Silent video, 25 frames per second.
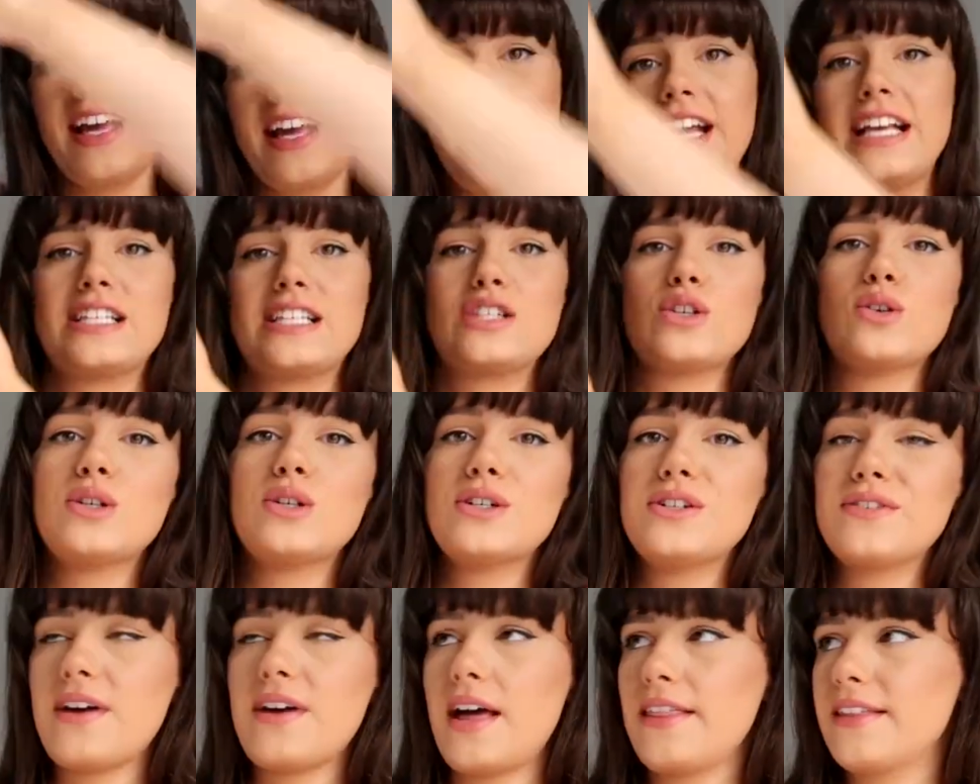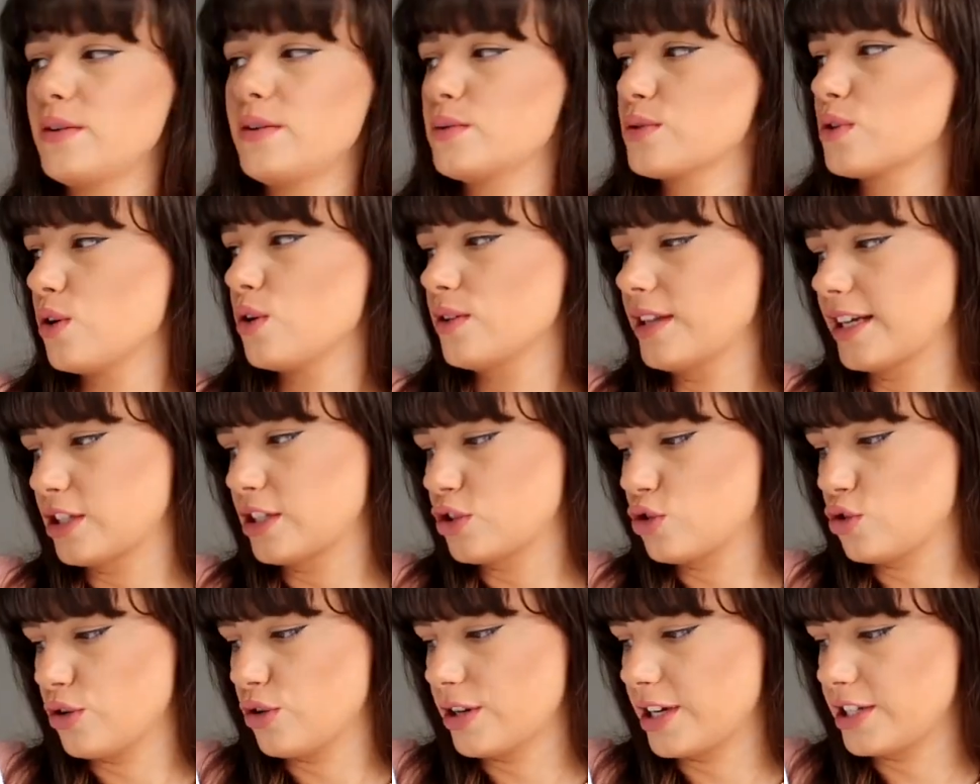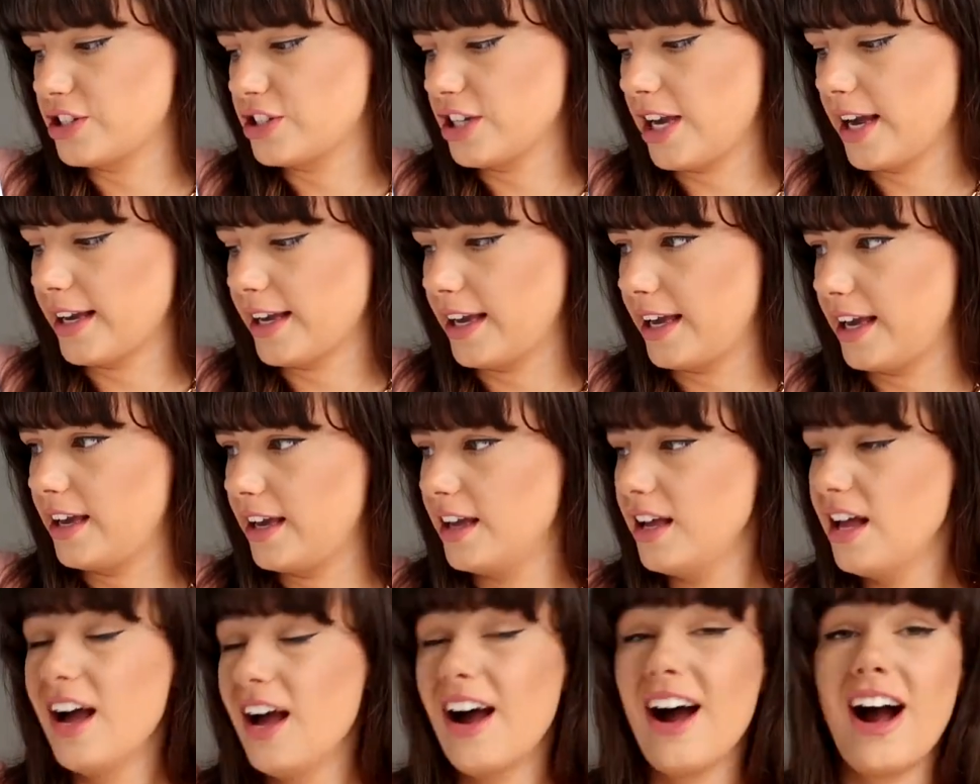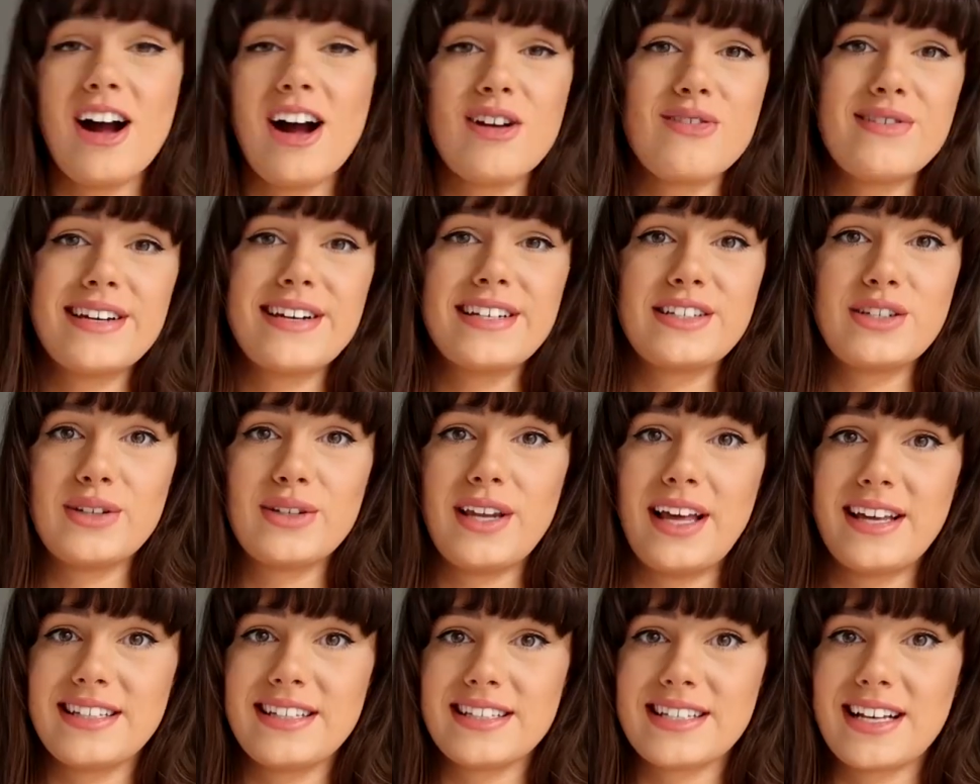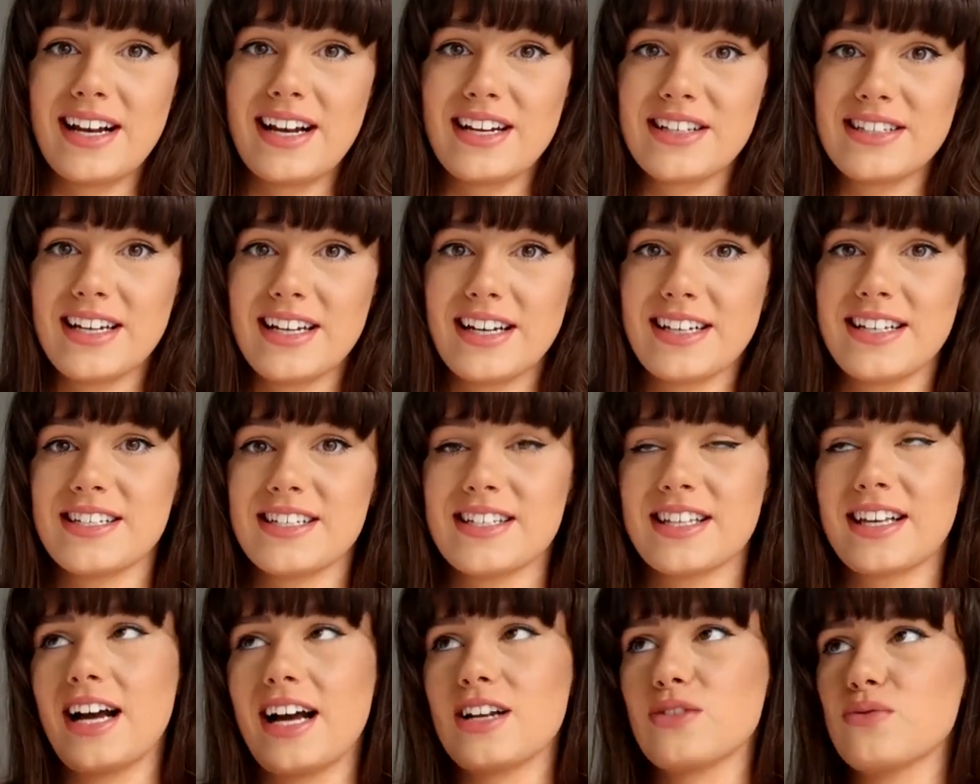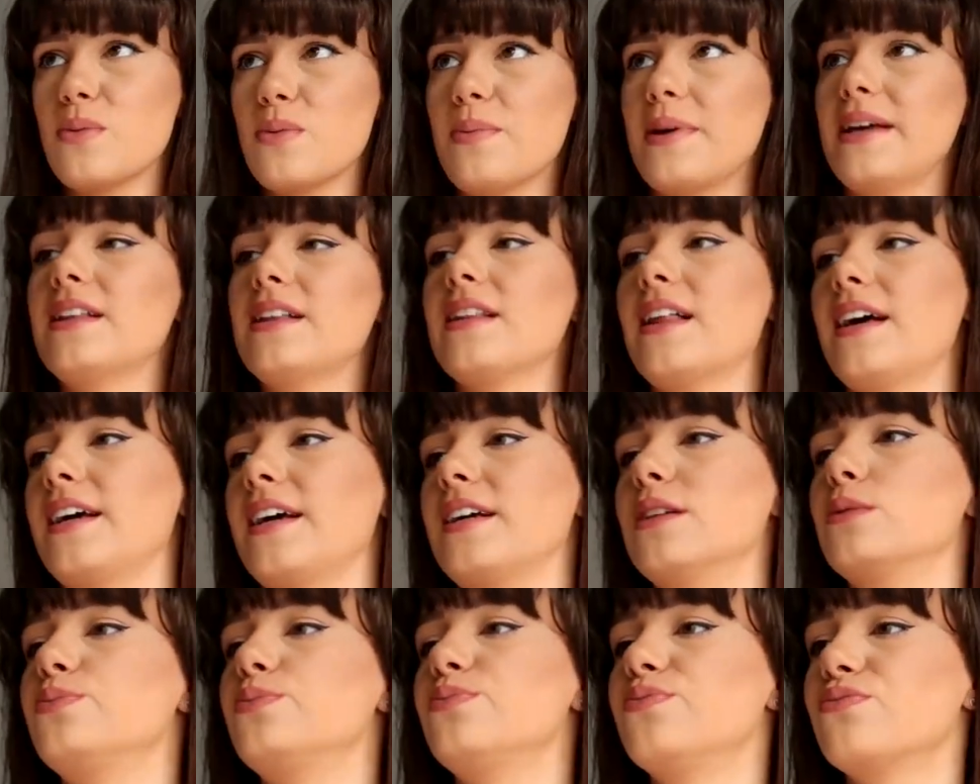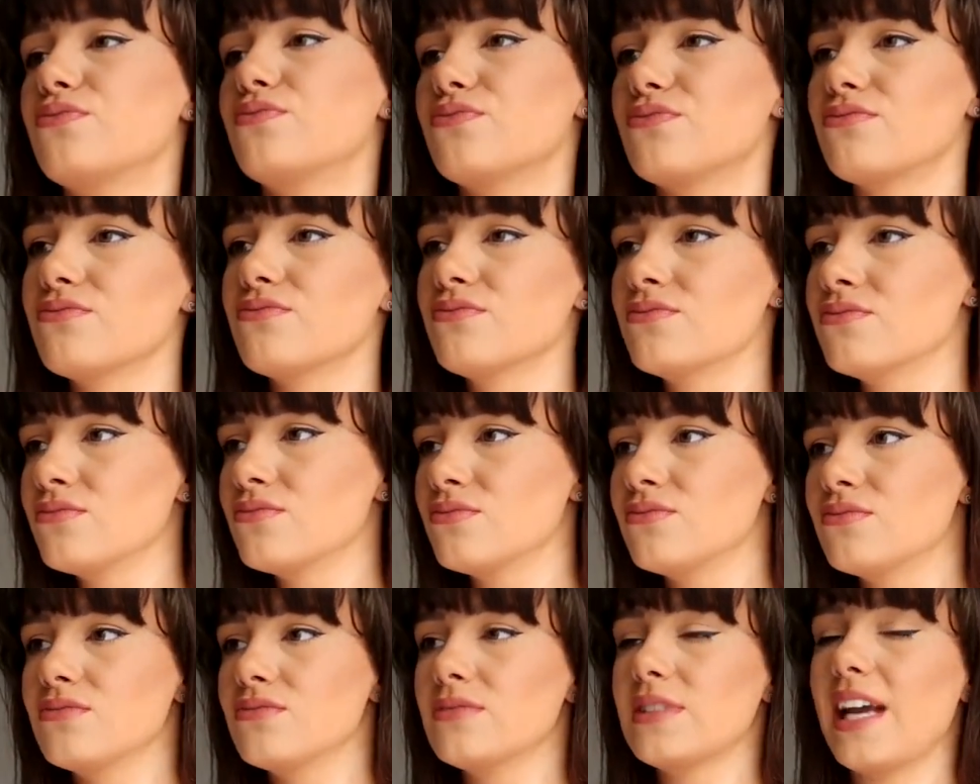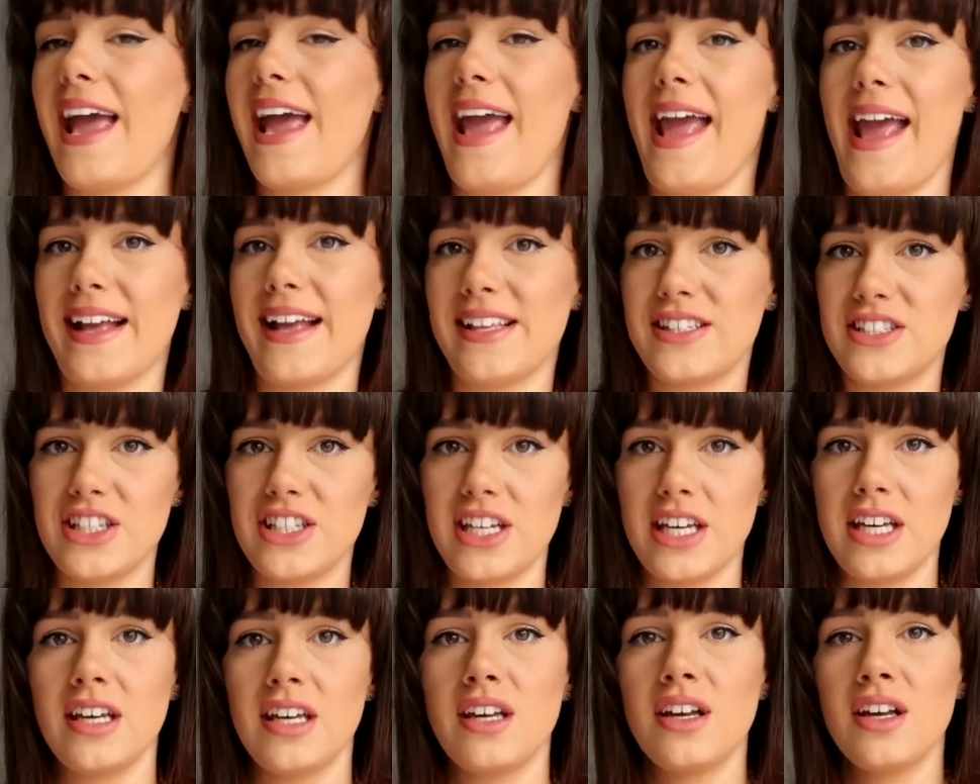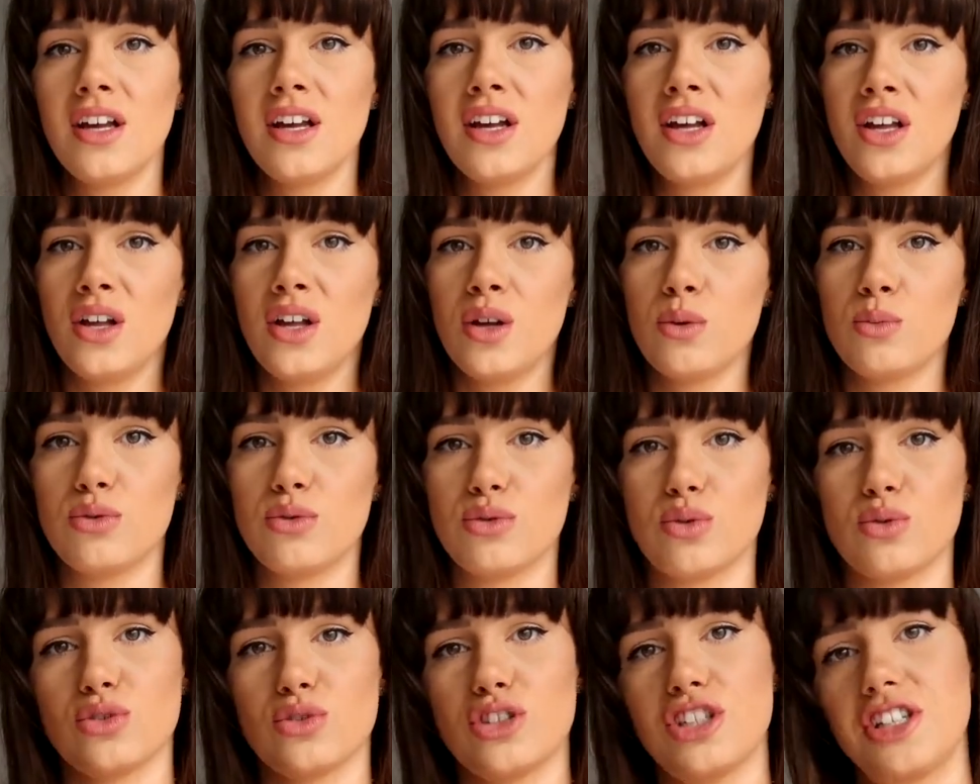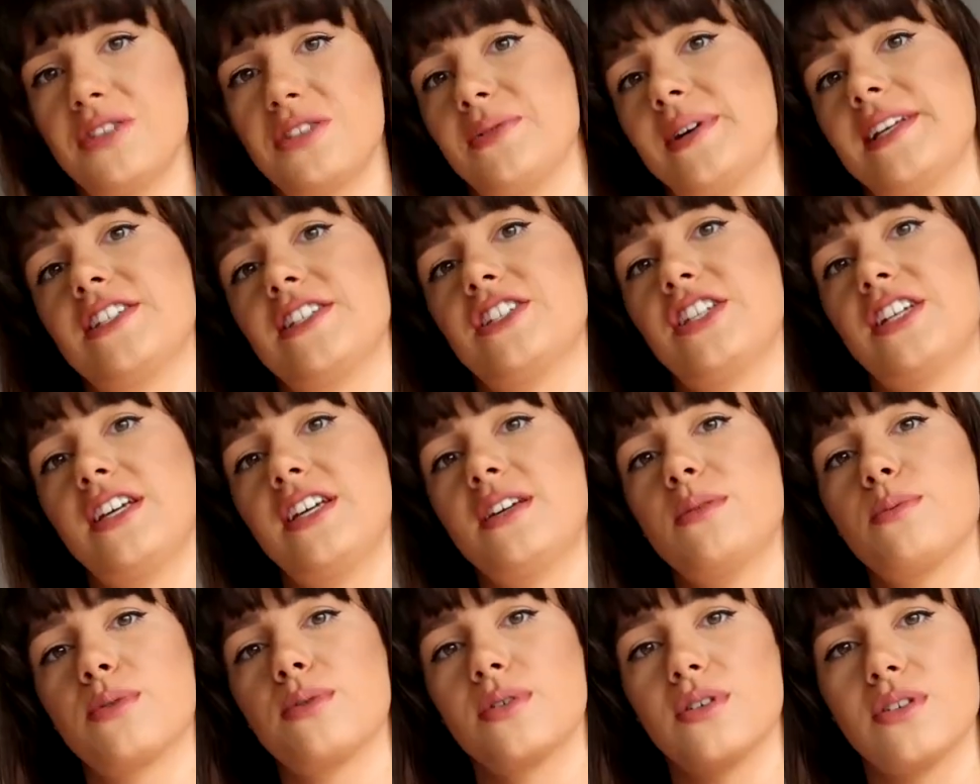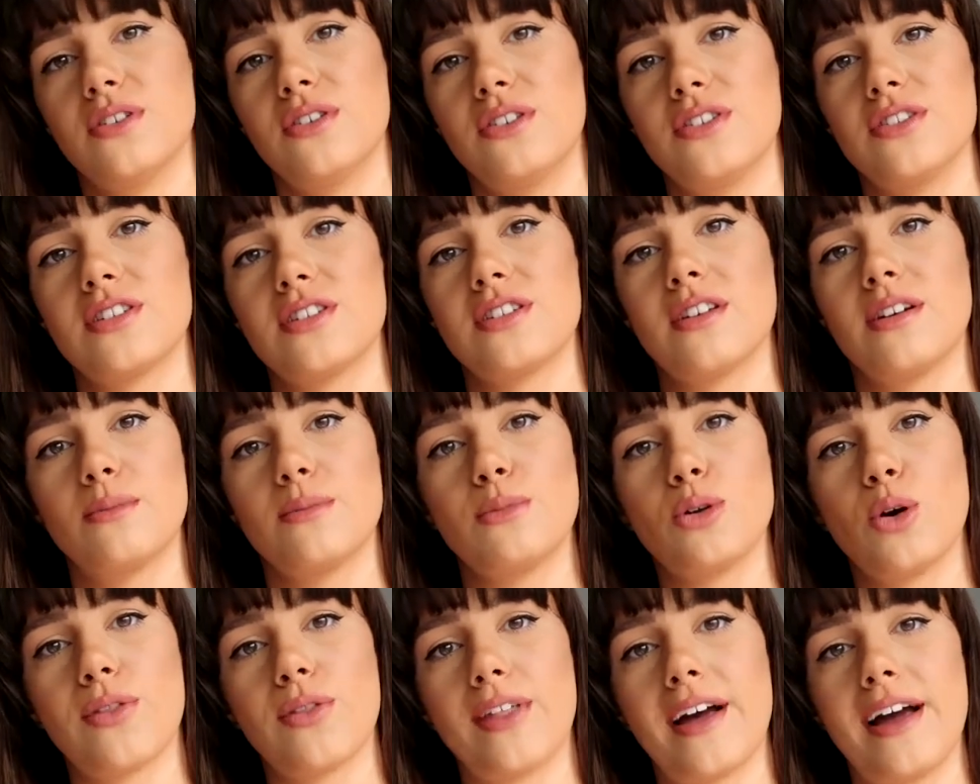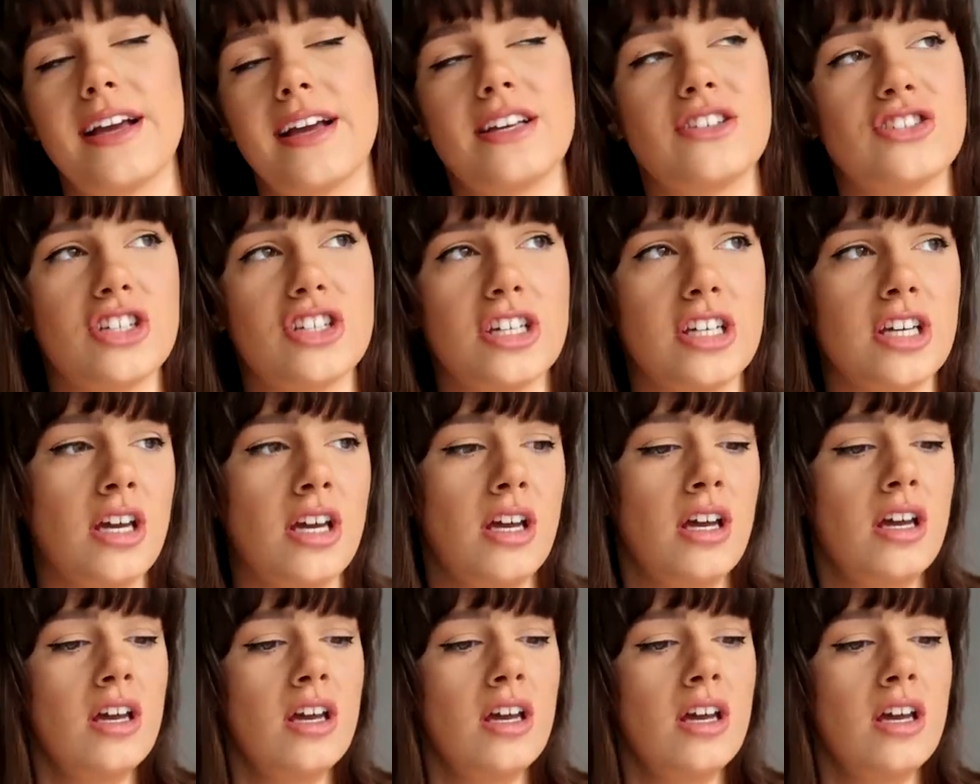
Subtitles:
It's sort of, I think it was called like a trucker jacket. I really do like these kind of jackets. They're kind of a bit like edgy, but not too edgy because I'm not that edgy.